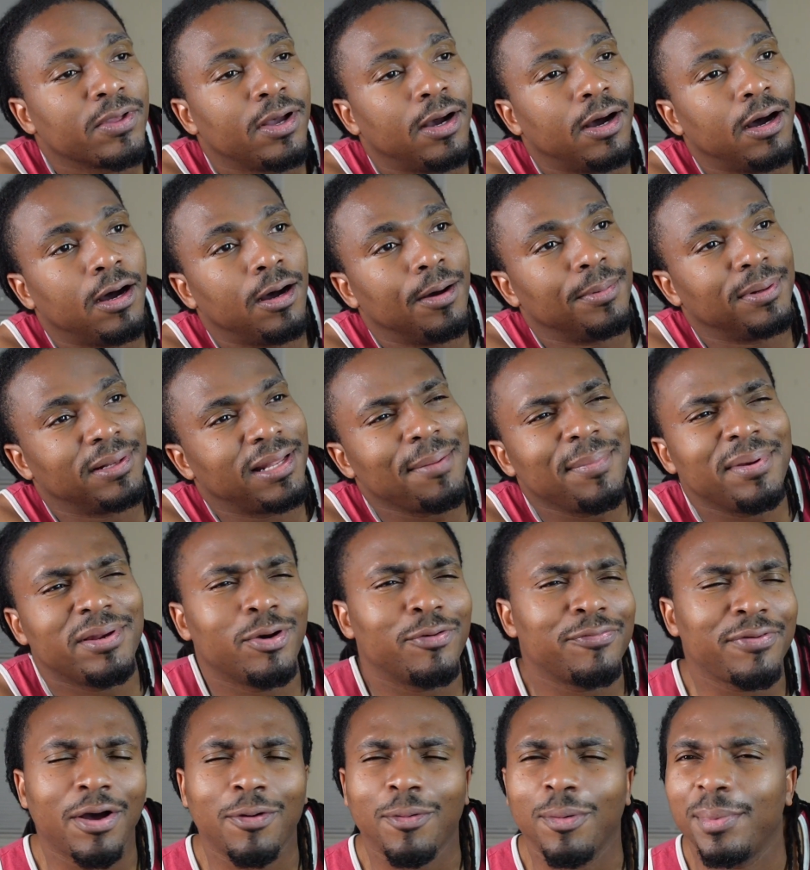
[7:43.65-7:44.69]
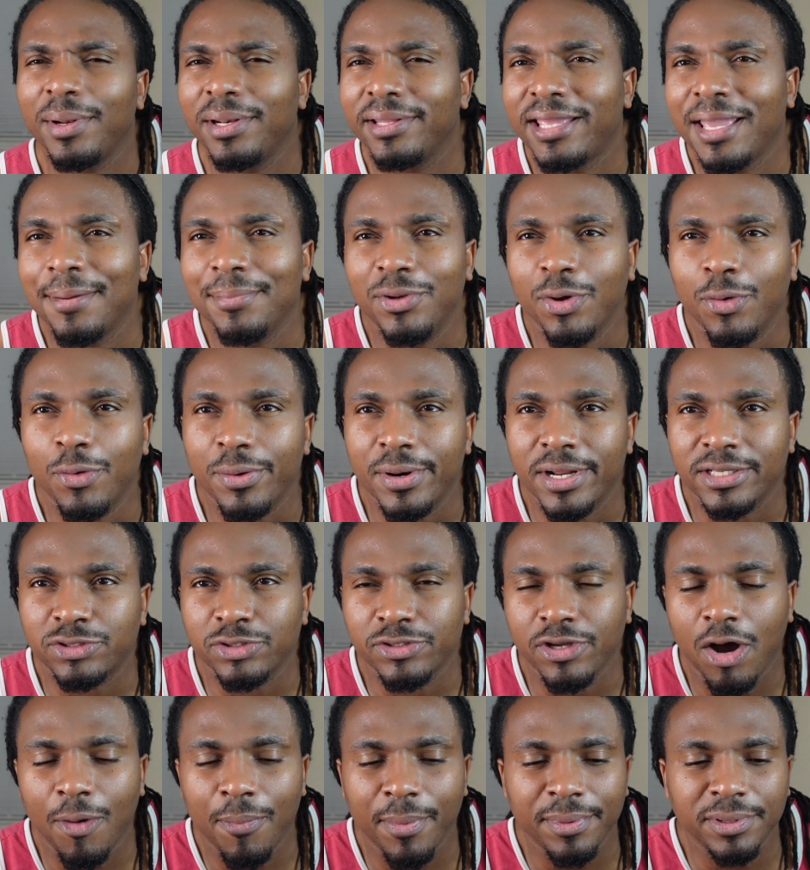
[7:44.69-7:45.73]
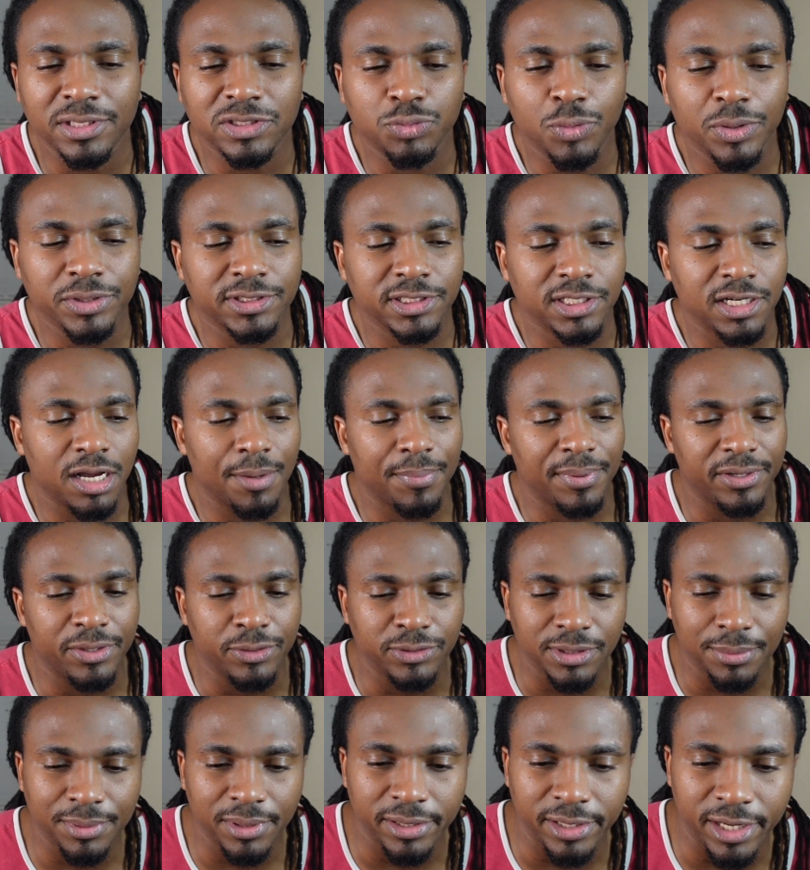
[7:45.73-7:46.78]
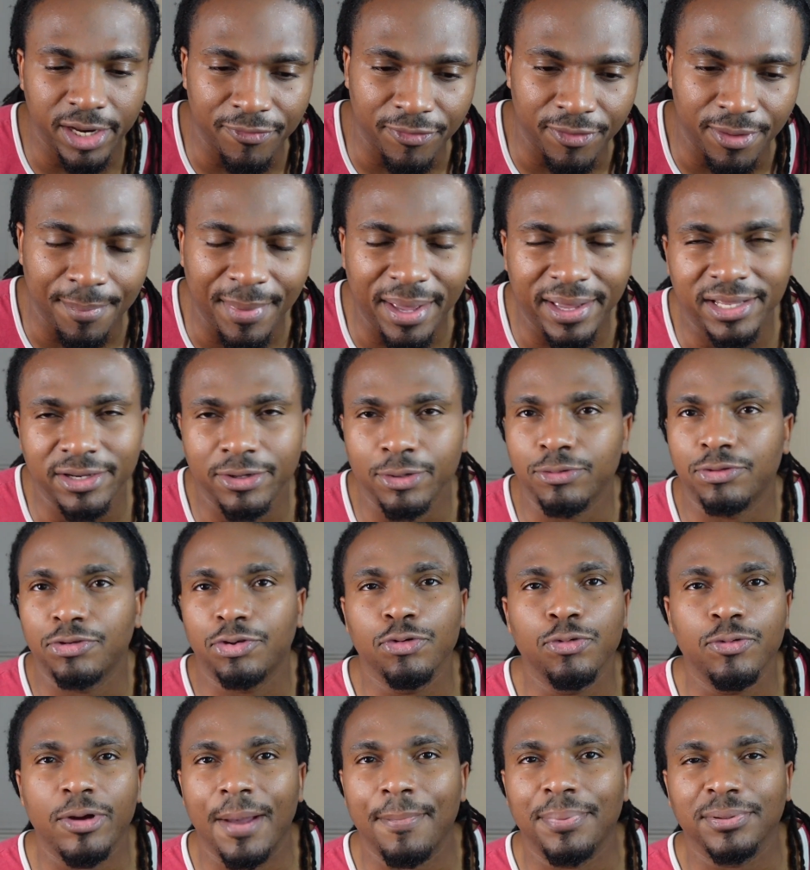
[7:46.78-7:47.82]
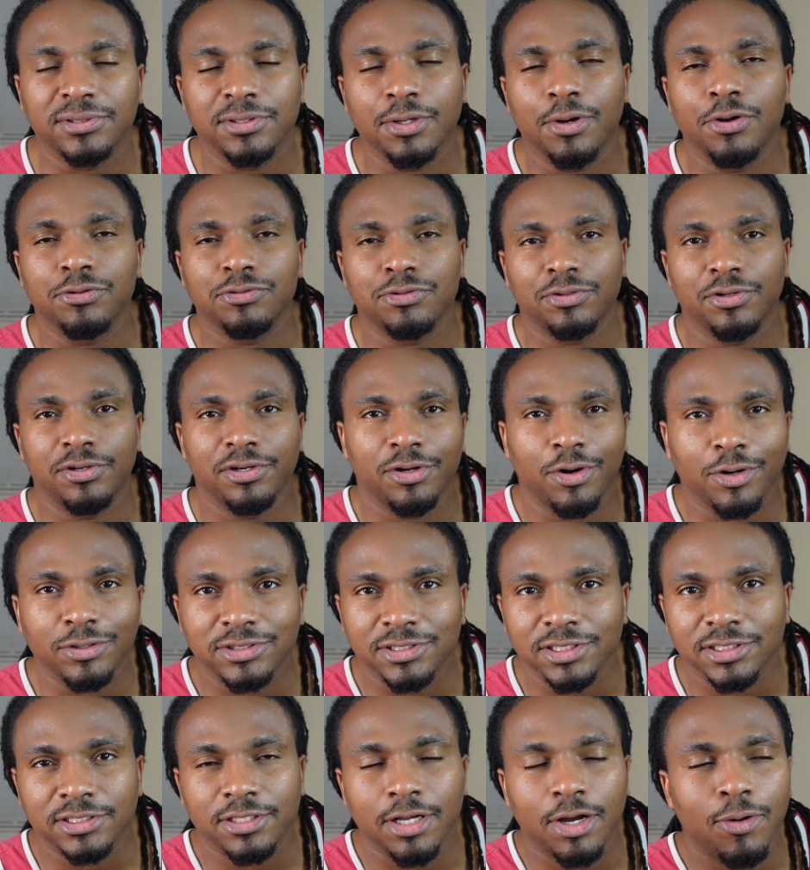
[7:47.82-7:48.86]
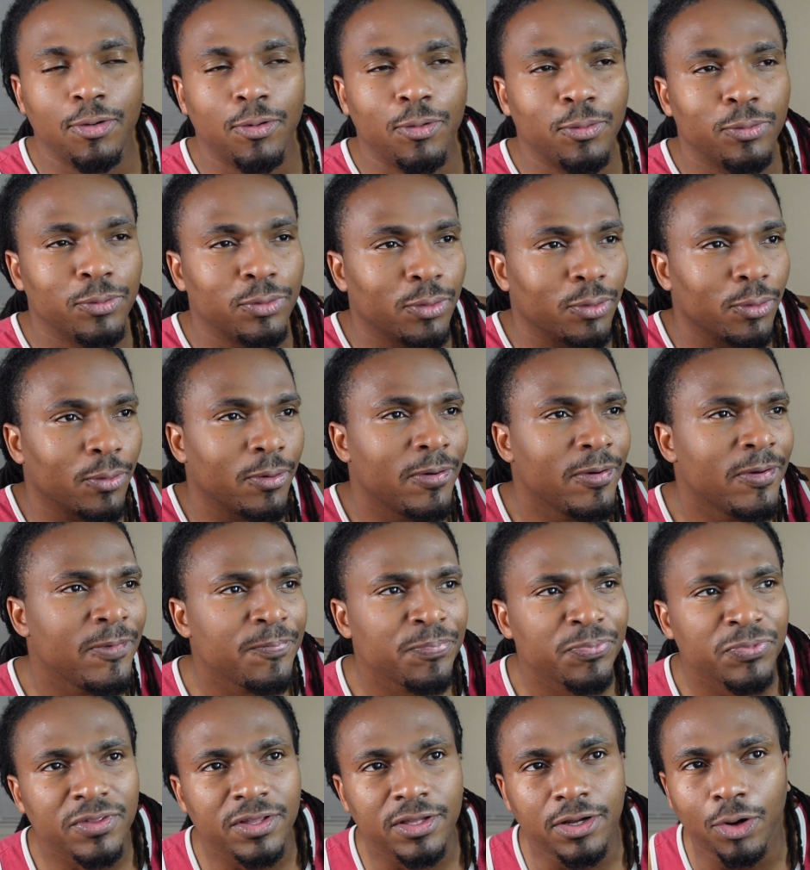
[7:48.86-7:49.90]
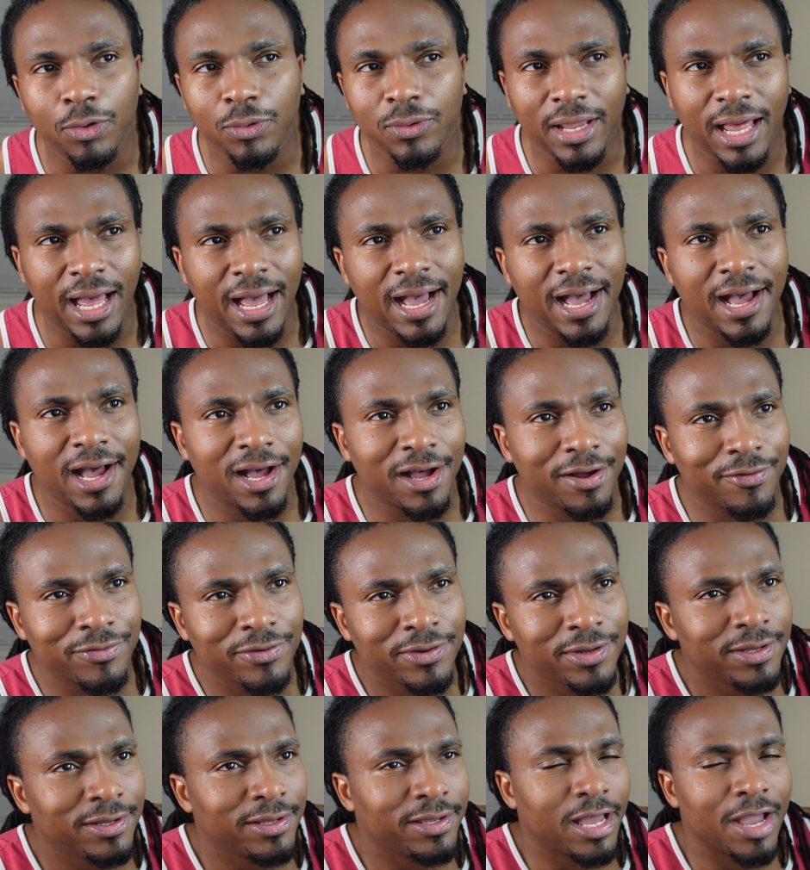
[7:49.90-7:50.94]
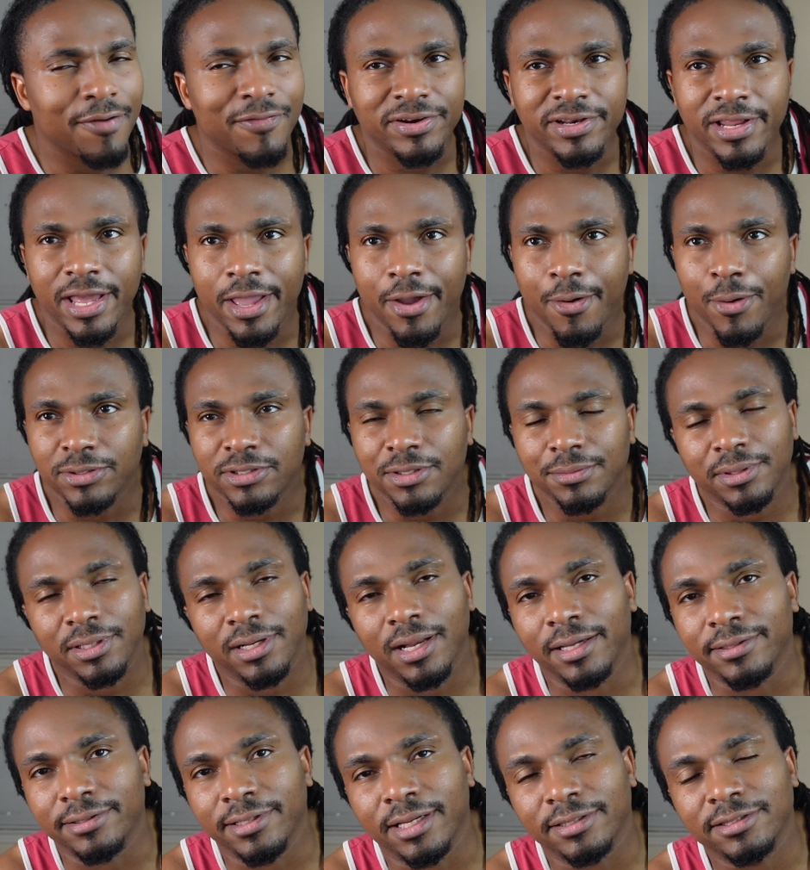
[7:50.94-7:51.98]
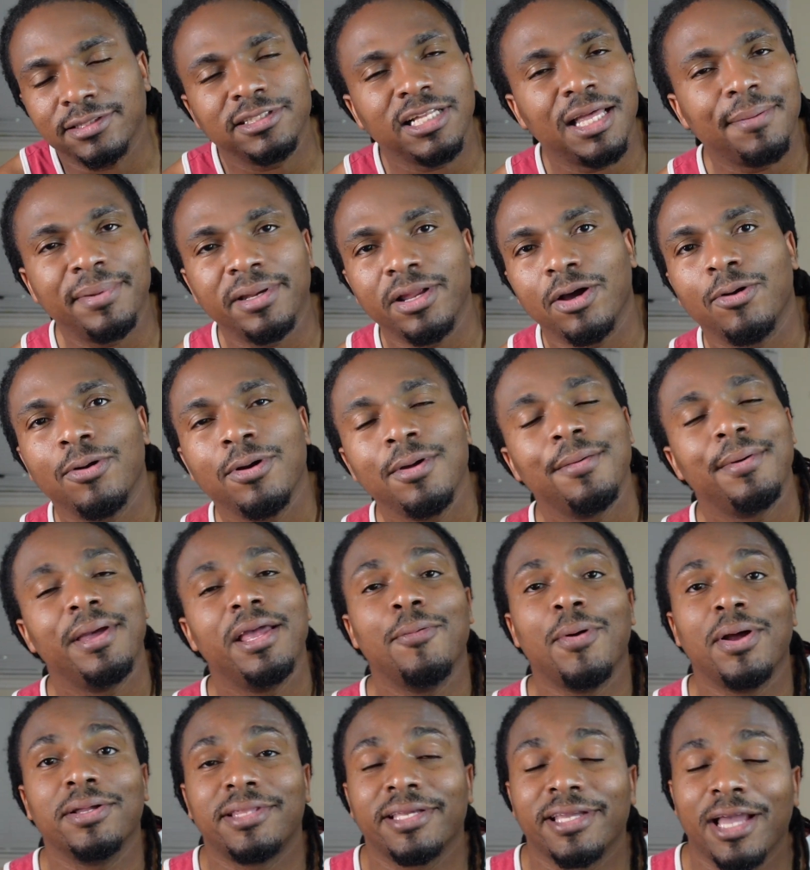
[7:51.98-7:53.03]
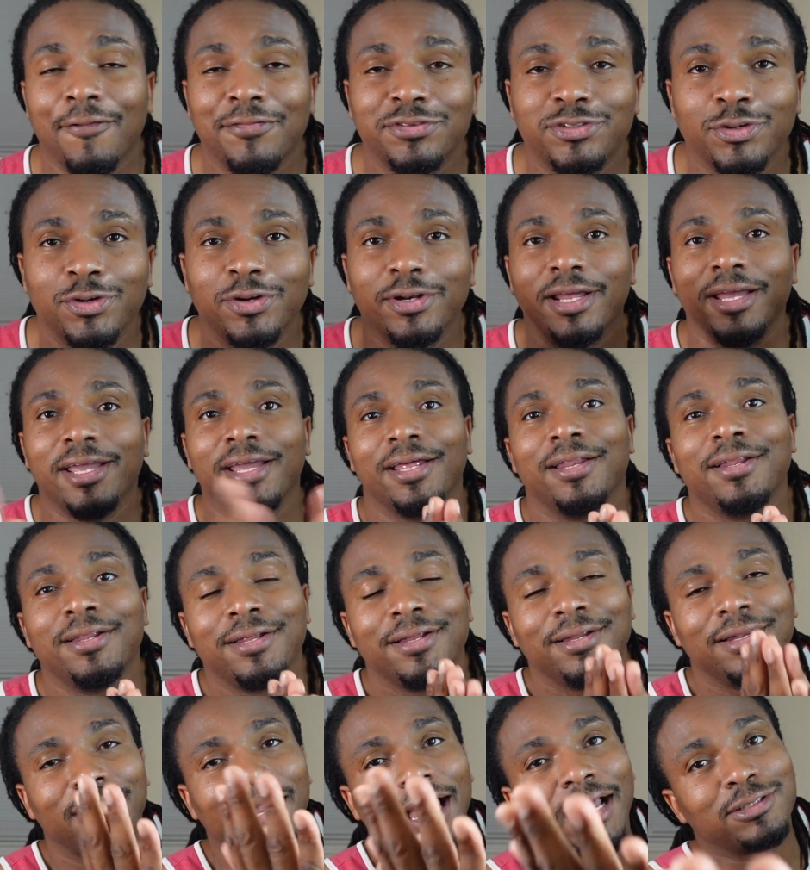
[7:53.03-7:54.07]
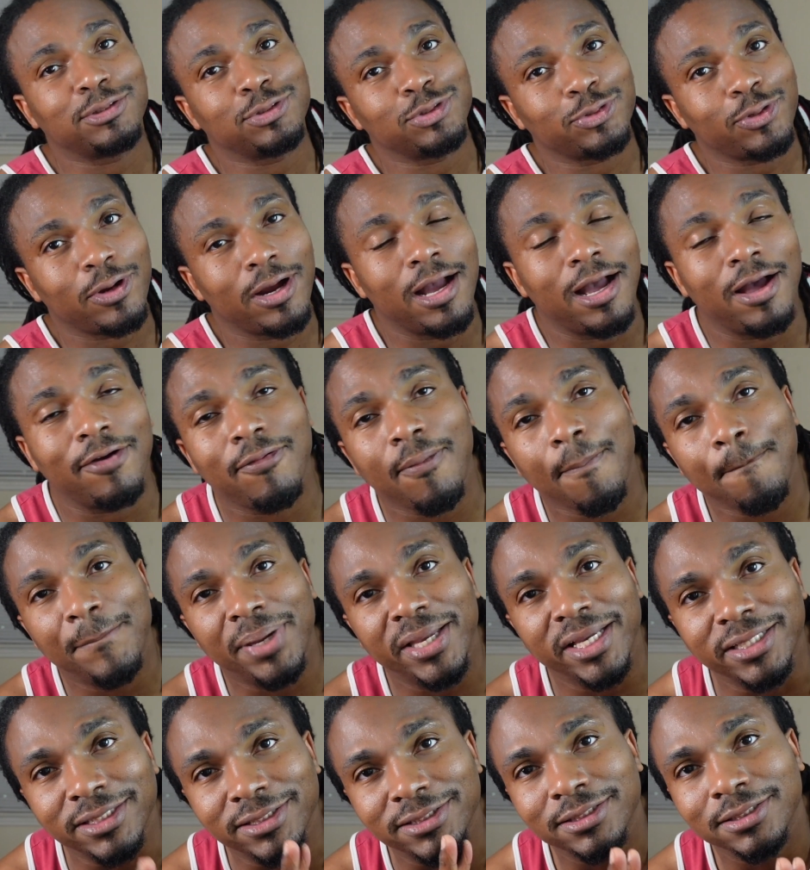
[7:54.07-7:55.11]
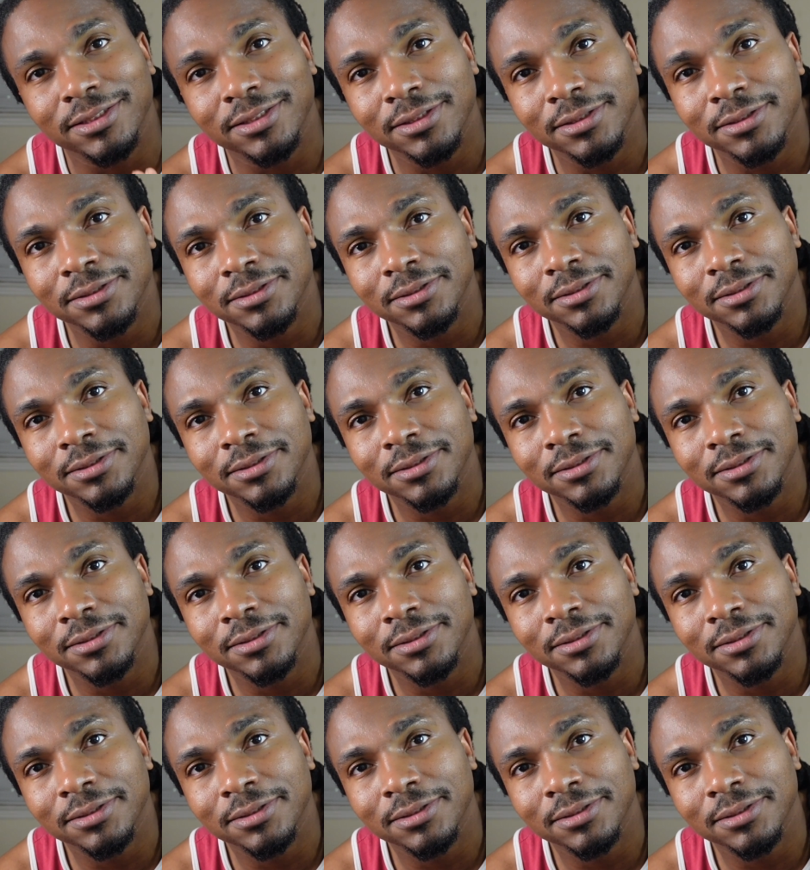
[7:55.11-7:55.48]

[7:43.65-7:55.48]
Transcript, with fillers: Um, let me know if y'all want me to keep doing this, If y'all want me to switch it up and do something different. I might can do two episodes of the Narcissist Code or go live every day or something like that. Just let me know. Anyway, thank y'all for tuning in. Like, subscribe. Peace.